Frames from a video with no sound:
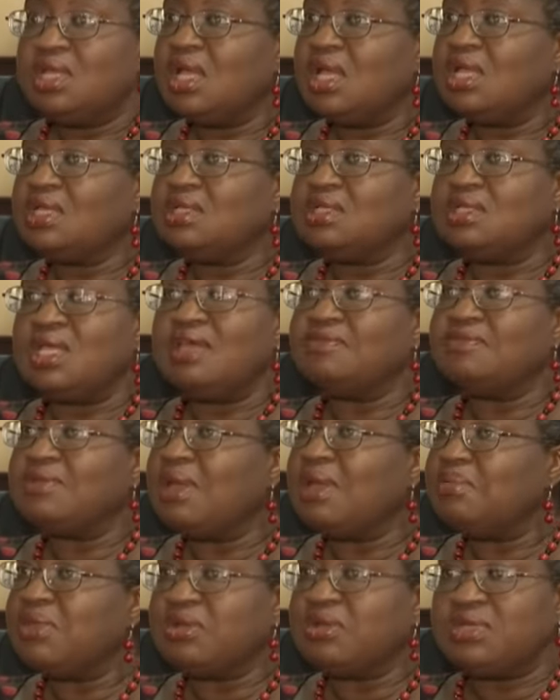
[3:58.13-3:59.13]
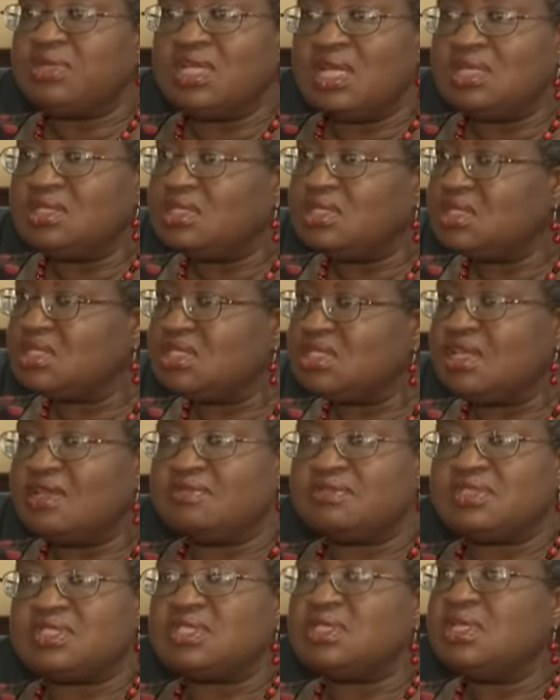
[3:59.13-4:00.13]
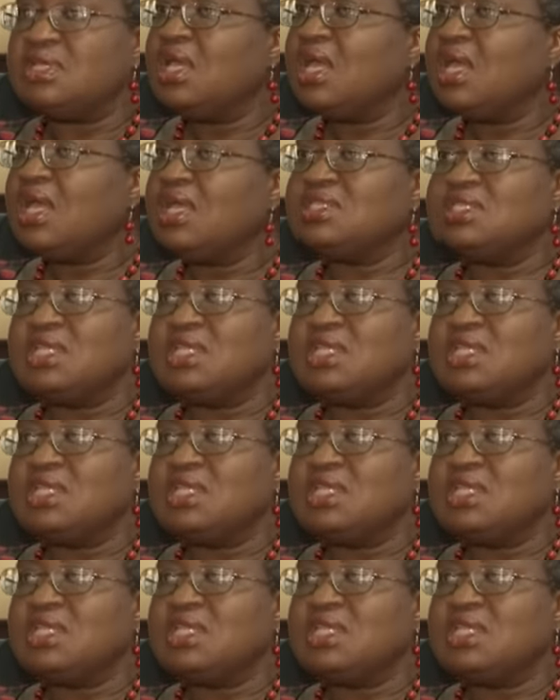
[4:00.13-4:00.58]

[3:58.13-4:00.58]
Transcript: And American deserves, as